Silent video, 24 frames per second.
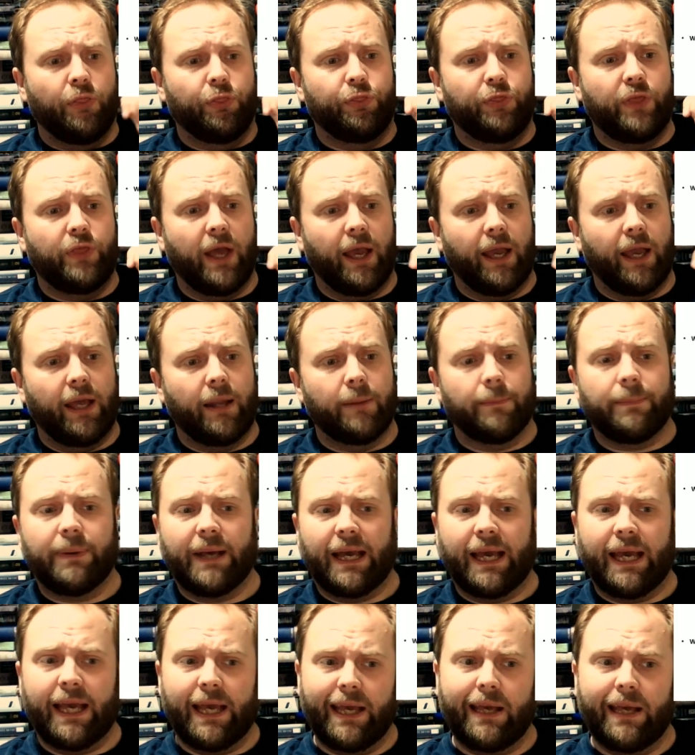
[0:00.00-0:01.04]
then
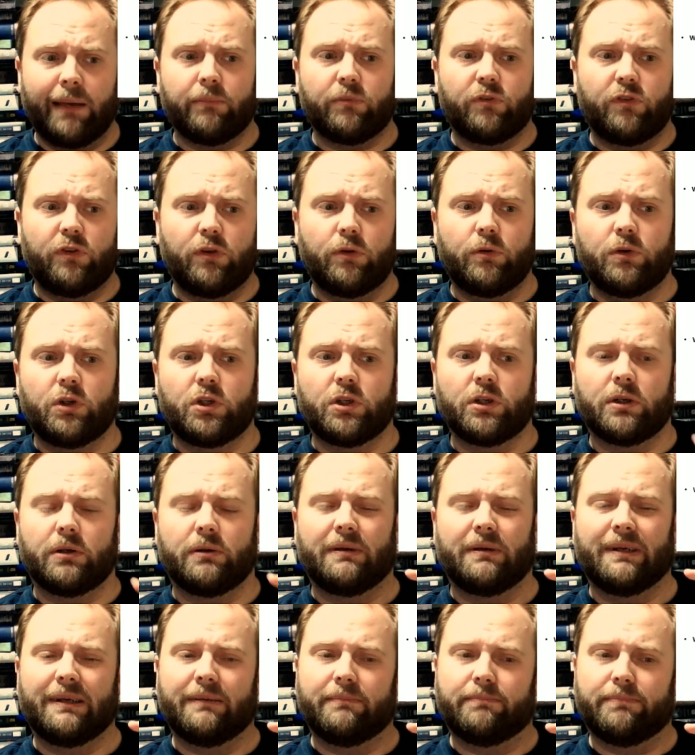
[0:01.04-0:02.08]
perhaps you should
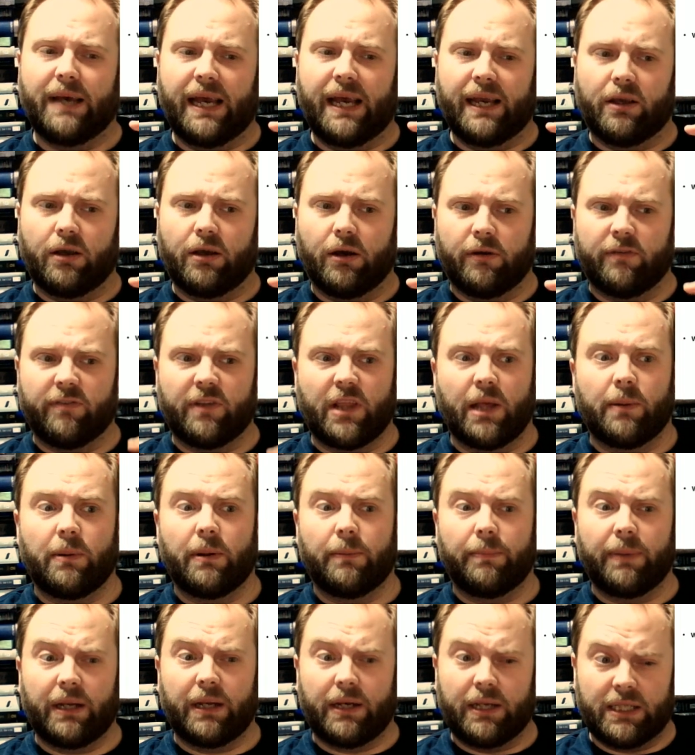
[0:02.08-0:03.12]
back off them a bit.